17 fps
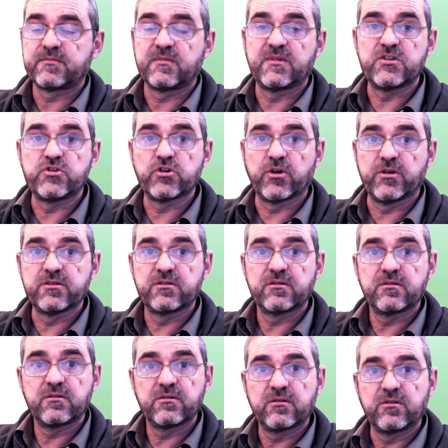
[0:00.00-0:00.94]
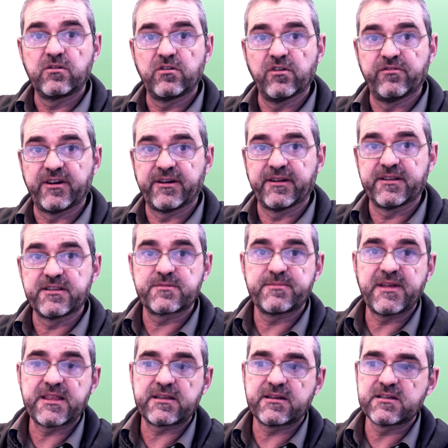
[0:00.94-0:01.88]
the joint
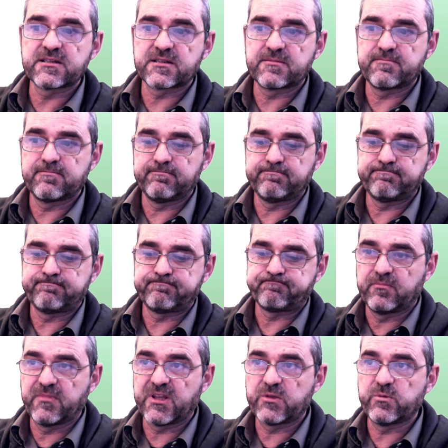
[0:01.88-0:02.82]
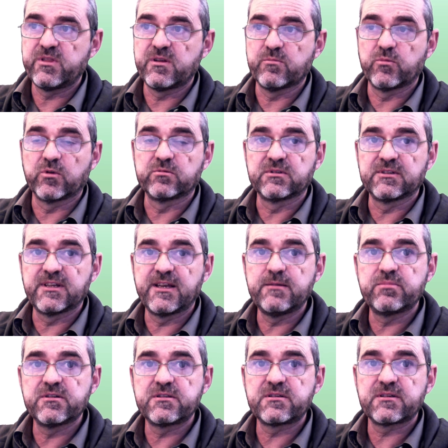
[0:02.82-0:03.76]
covariance matrix between the model
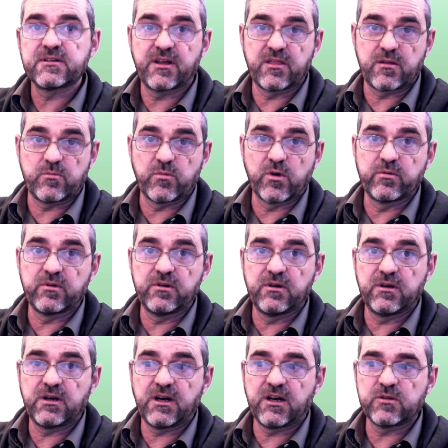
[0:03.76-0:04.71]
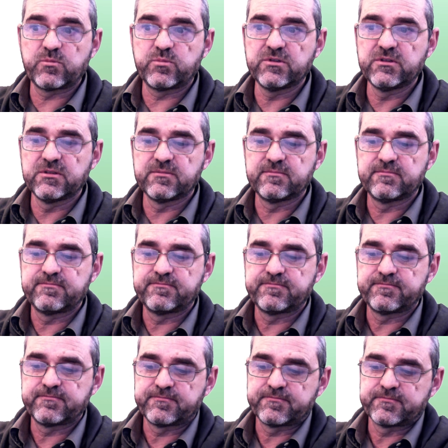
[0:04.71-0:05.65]
input and the model output.
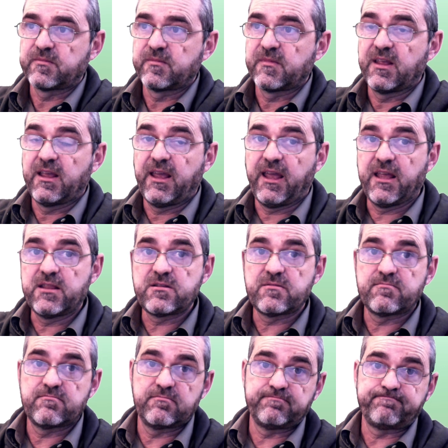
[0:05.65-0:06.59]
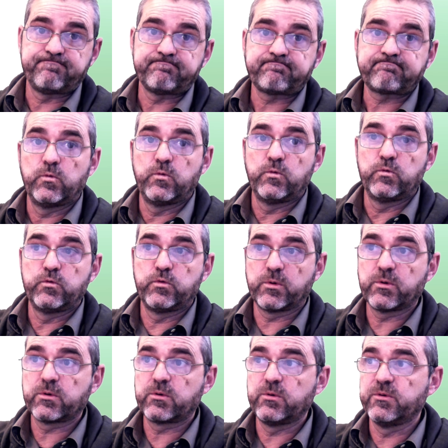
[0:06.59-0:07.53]
And to
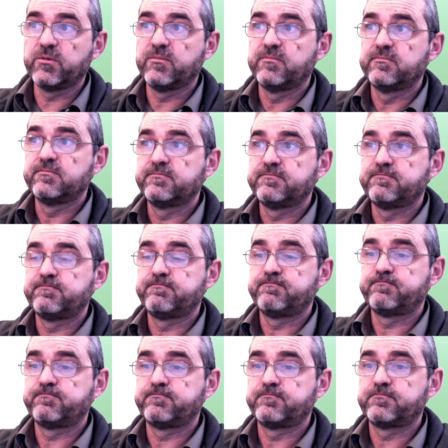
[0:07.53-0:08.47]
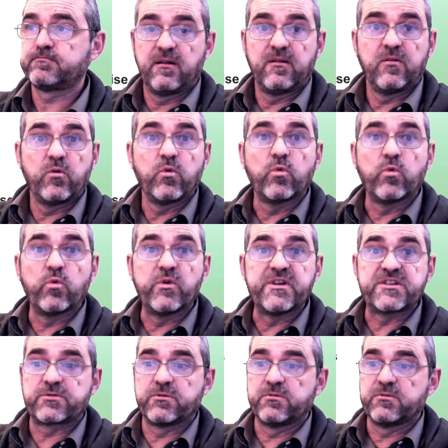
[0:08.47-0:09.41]
conclude, we
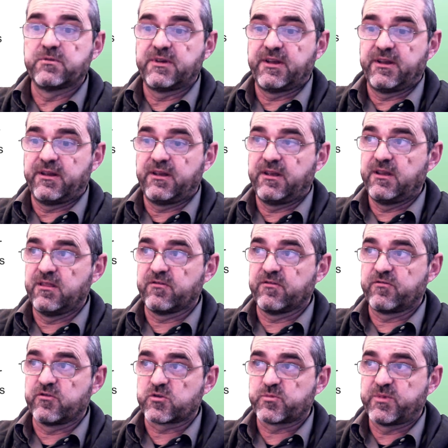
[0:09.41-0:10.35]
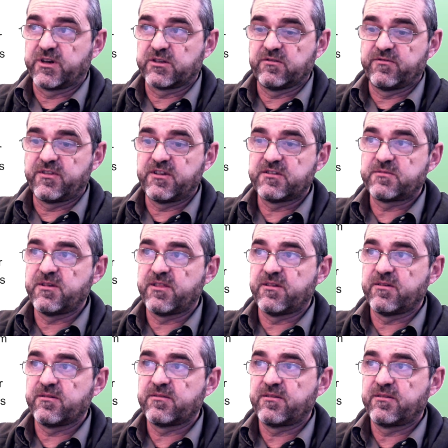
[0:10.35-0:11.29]
saw in the first part of this
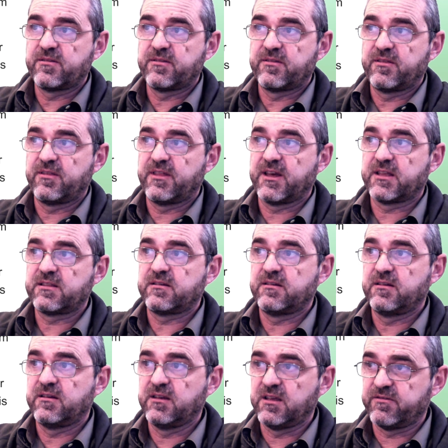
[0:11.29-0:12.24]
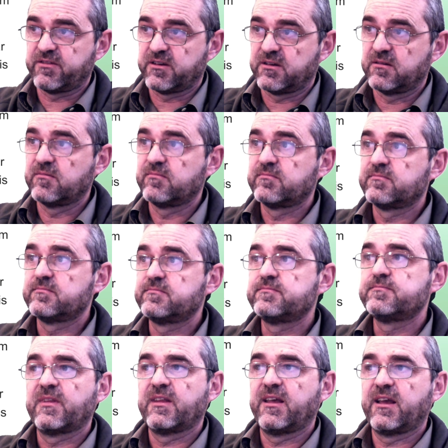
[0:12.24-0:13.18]
video that given
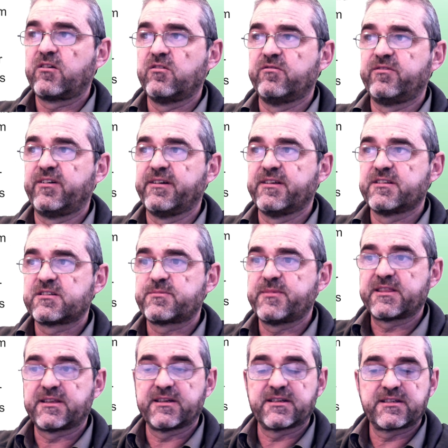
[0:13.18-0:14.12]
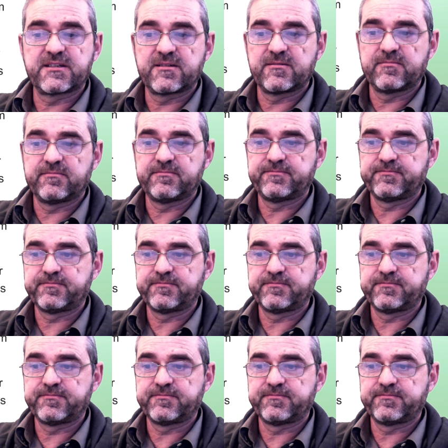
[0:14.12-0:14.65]
a covariance matrix,